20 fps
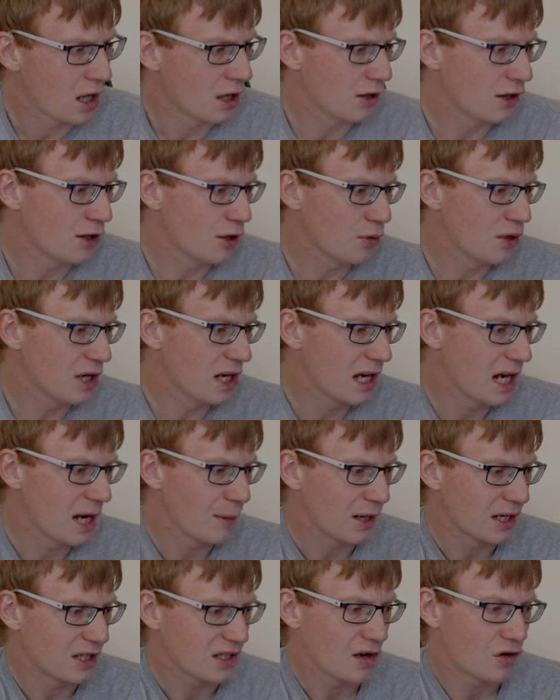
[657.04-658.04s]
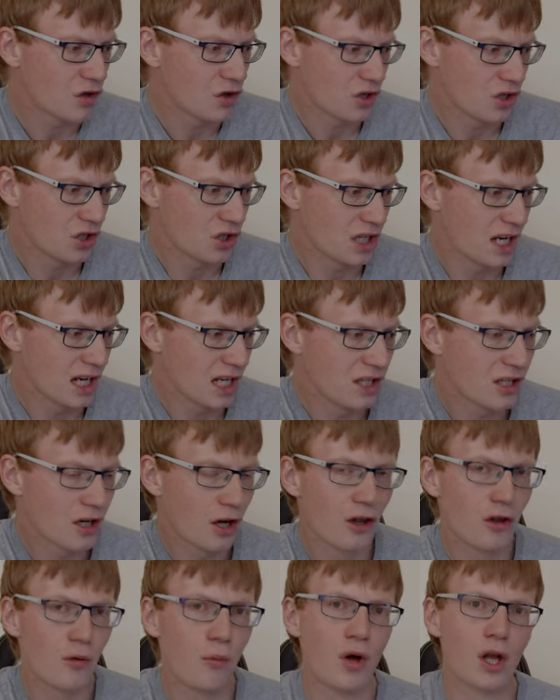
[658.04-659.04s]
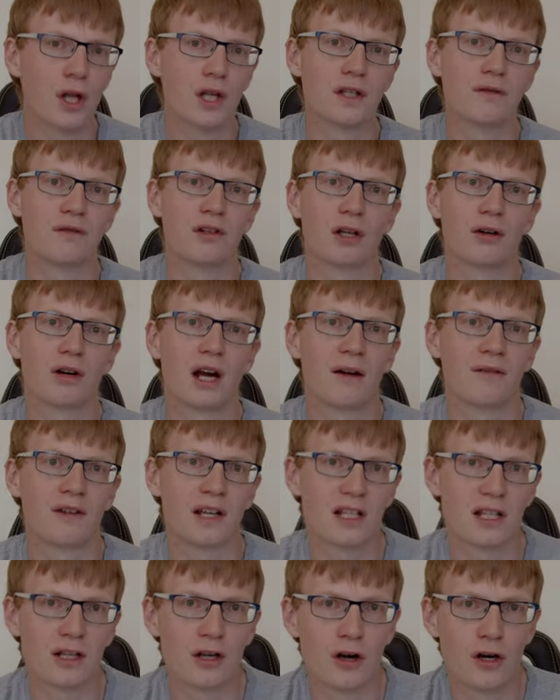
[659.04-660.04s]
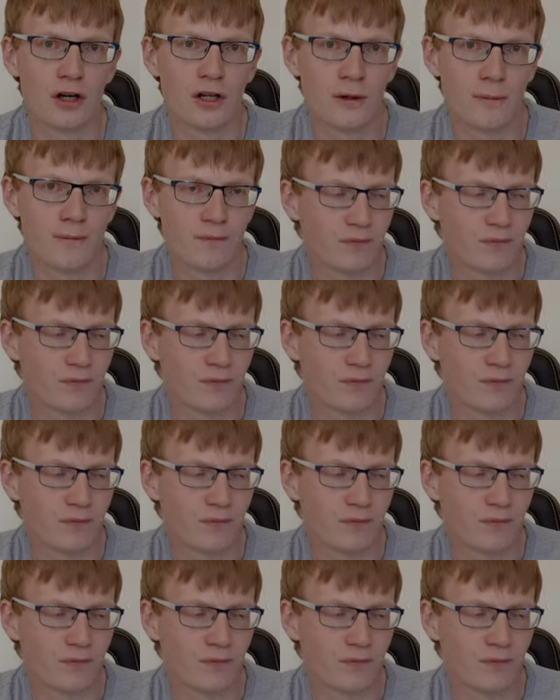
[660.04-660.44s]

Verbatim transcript: the only cable extensions you need are the ones for the graphics card.